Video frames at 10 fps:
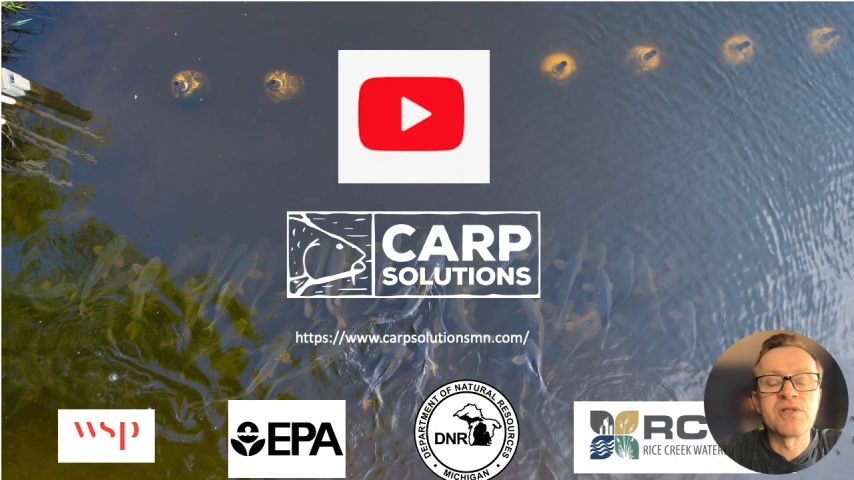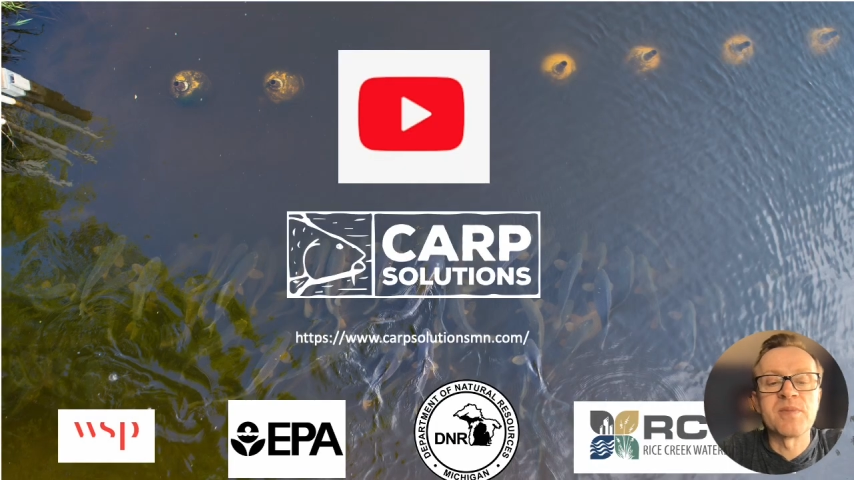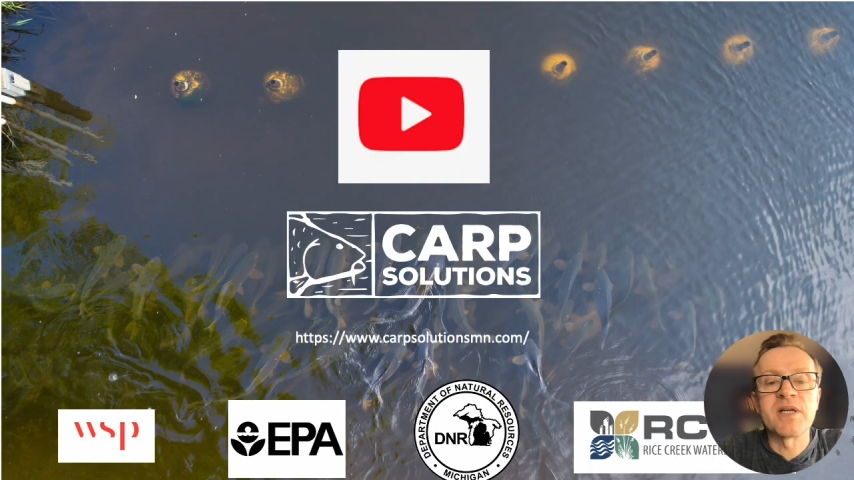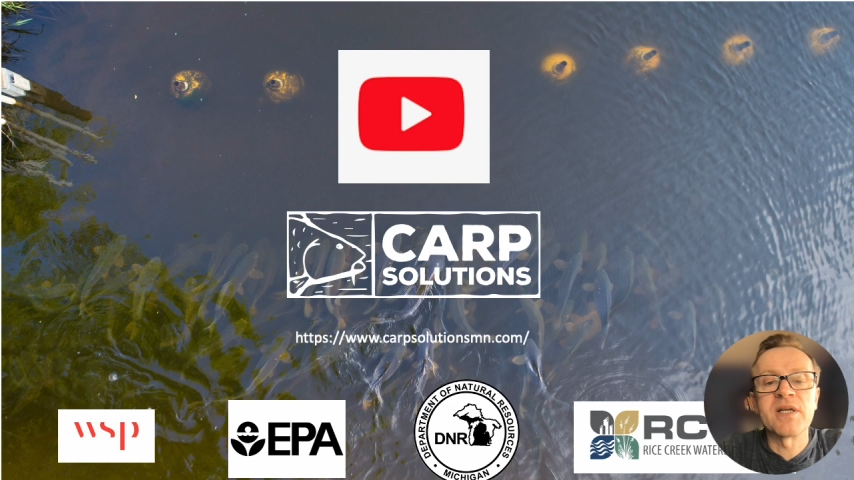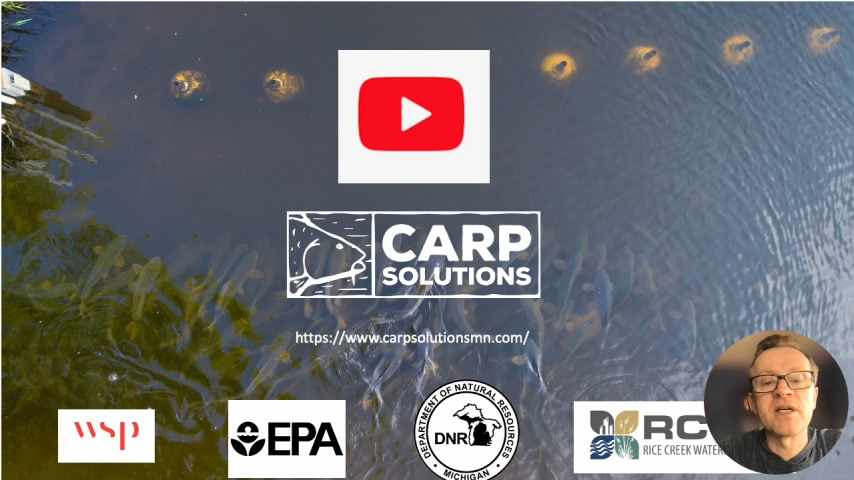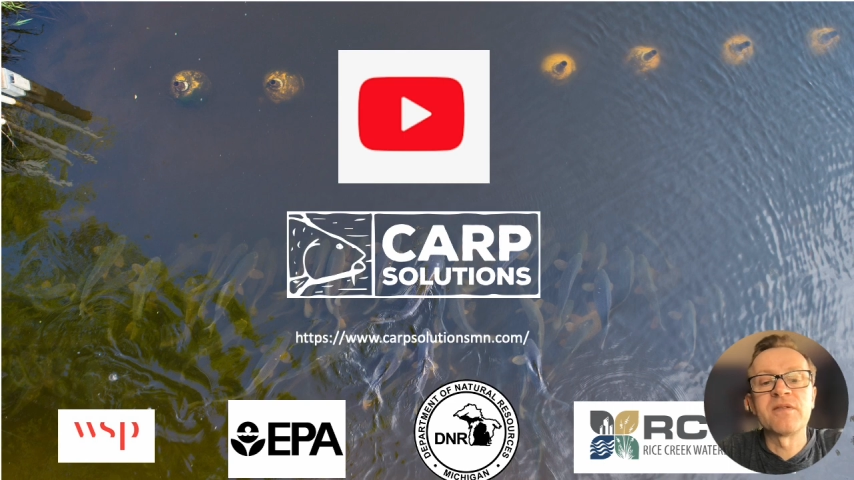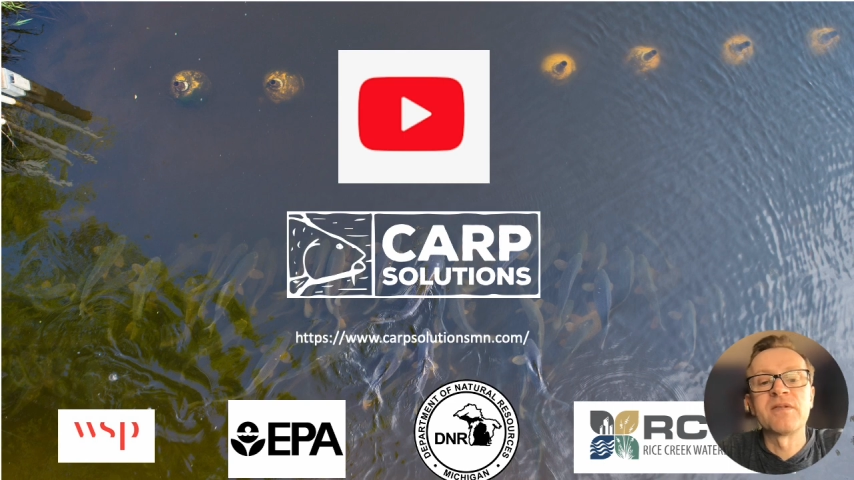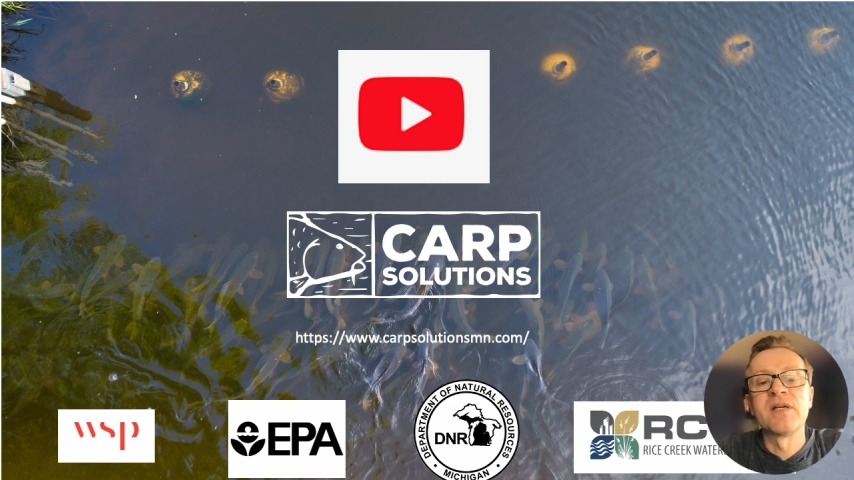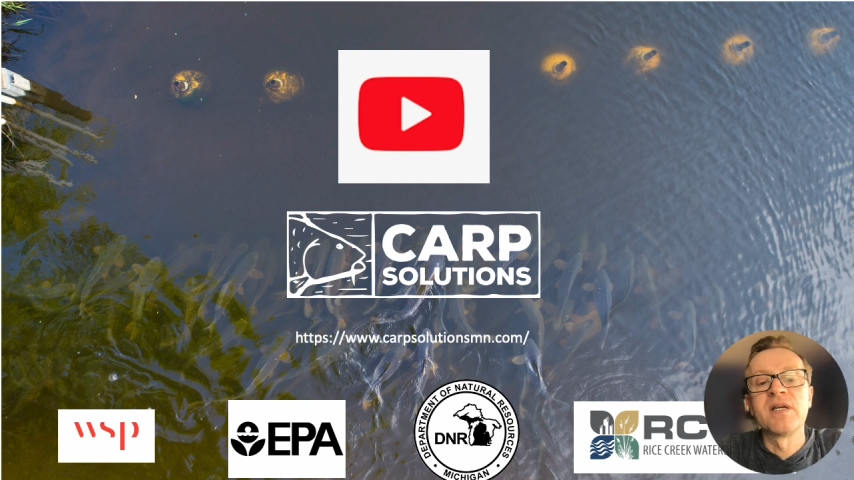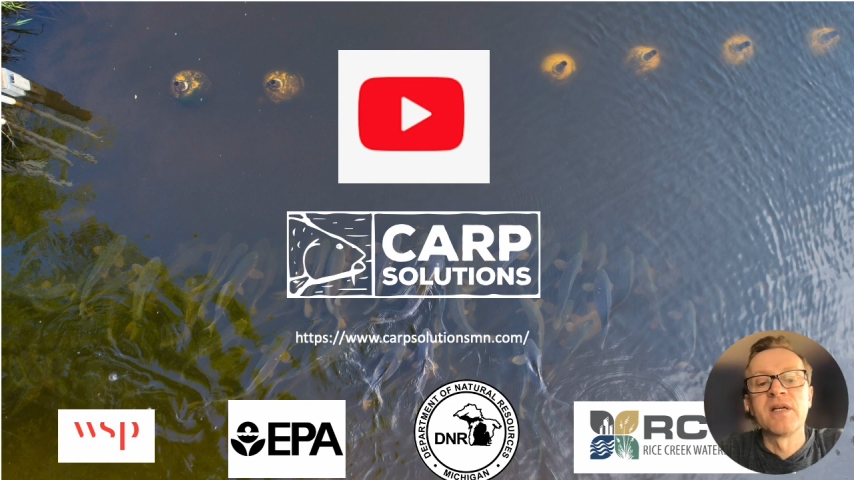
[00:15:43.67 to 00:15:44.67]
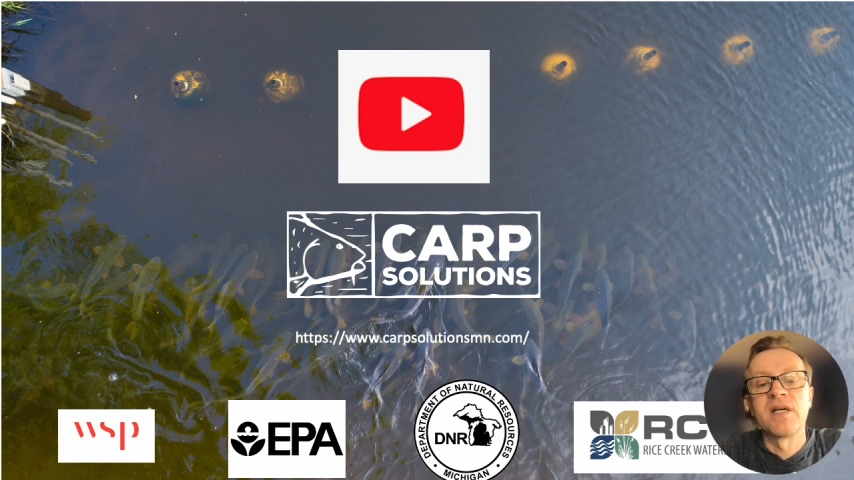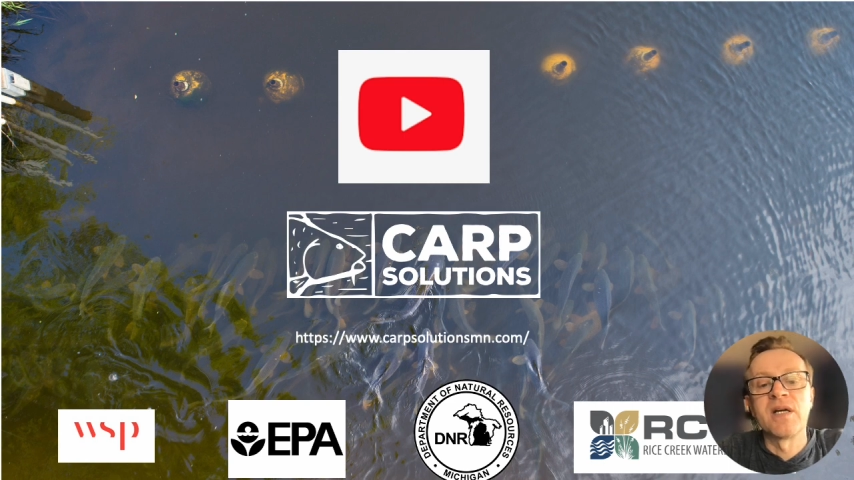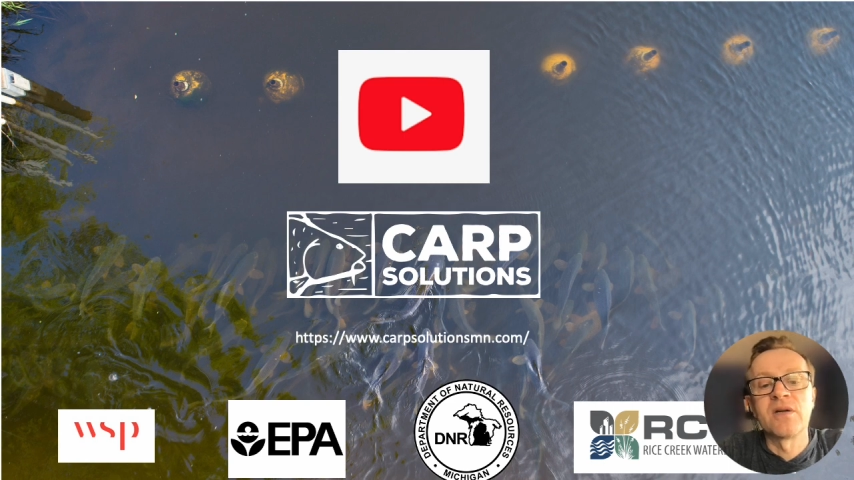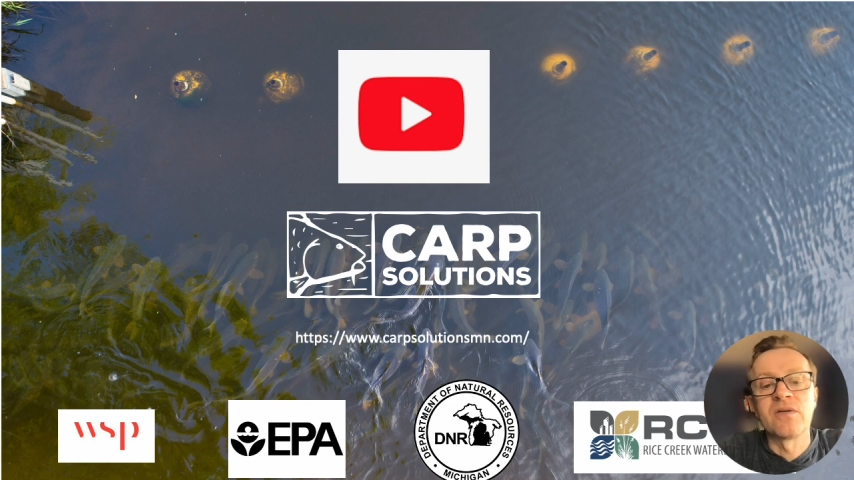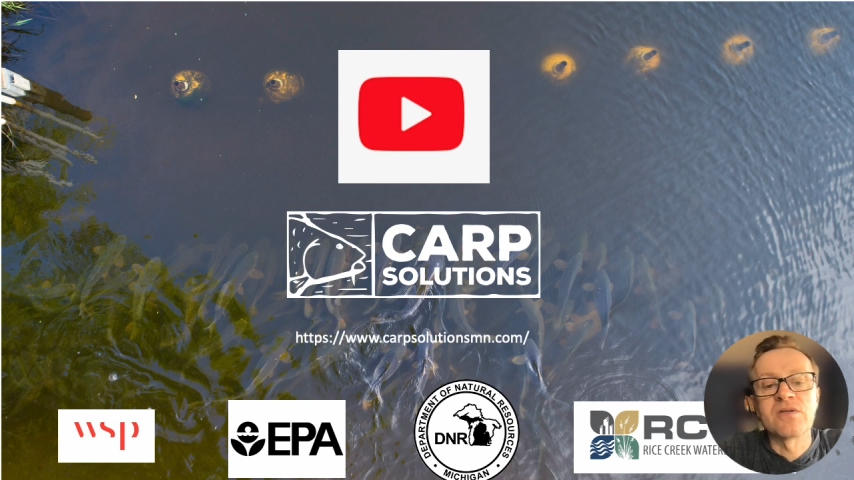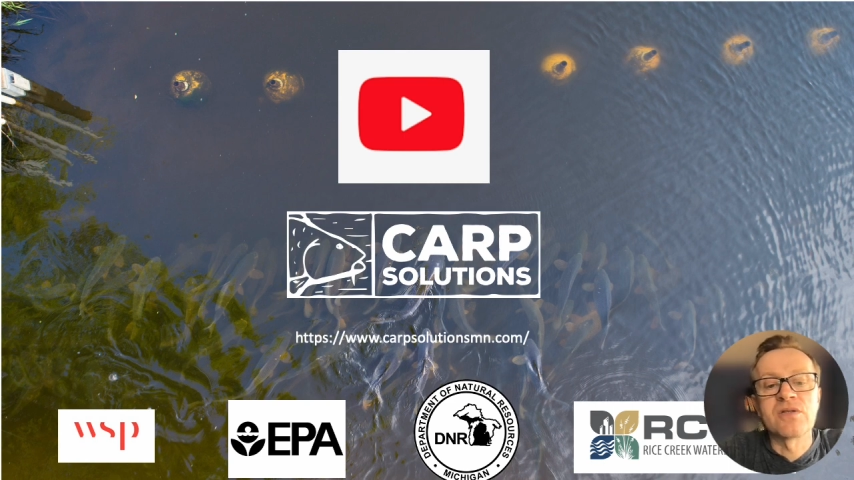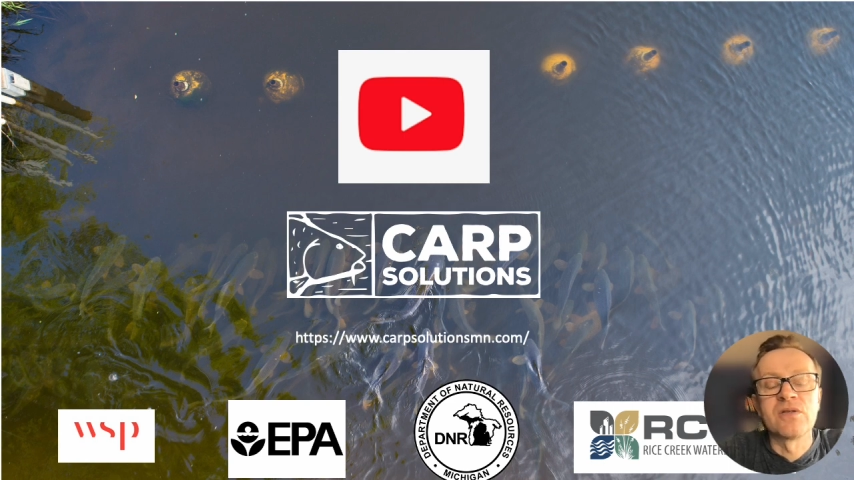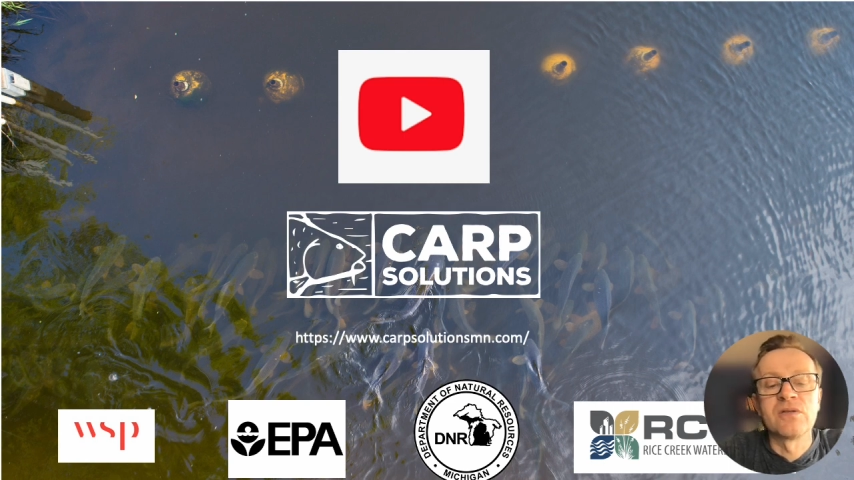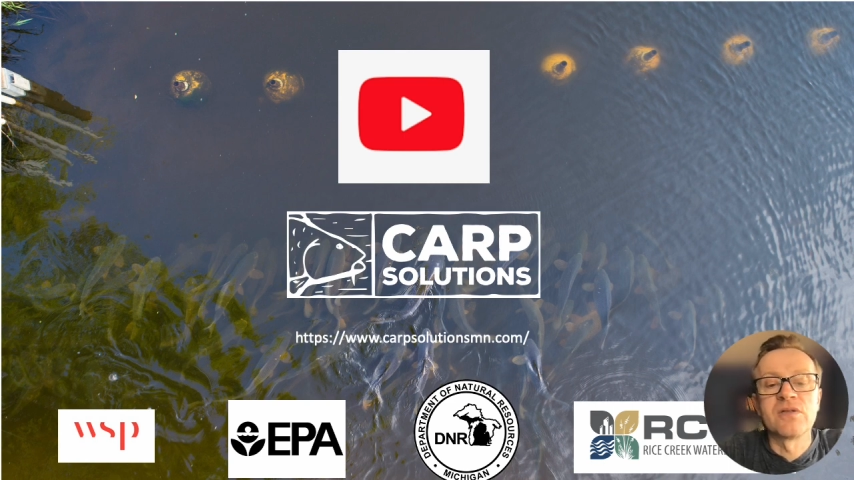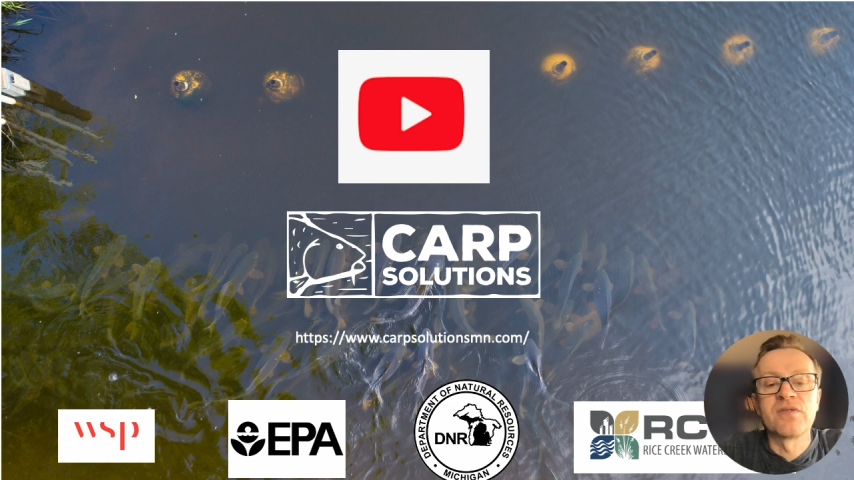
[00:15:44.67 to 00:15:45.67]
if you'd like to see more
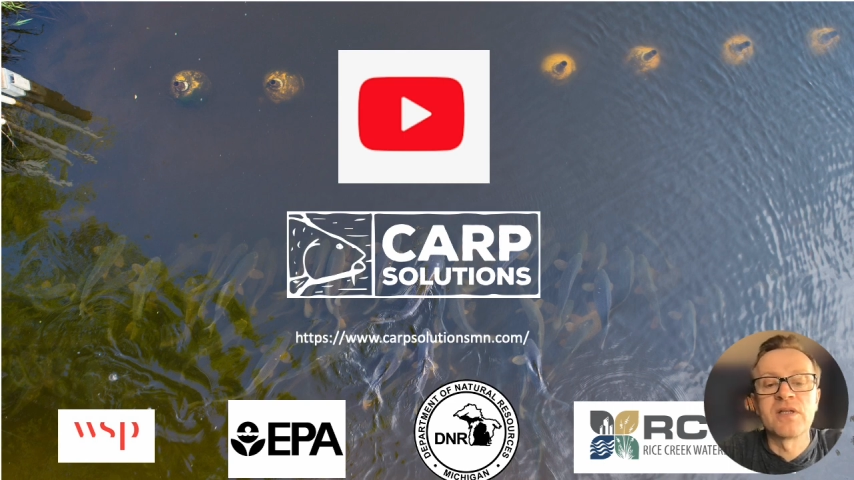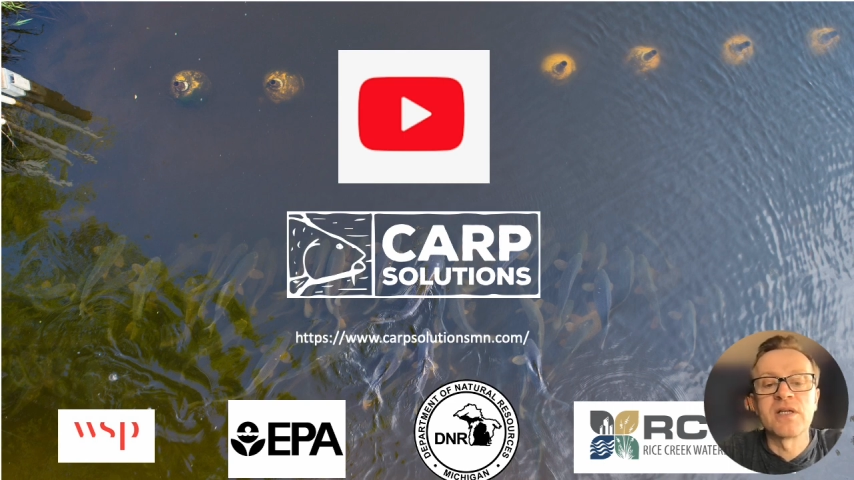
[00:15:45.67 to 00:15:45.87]
information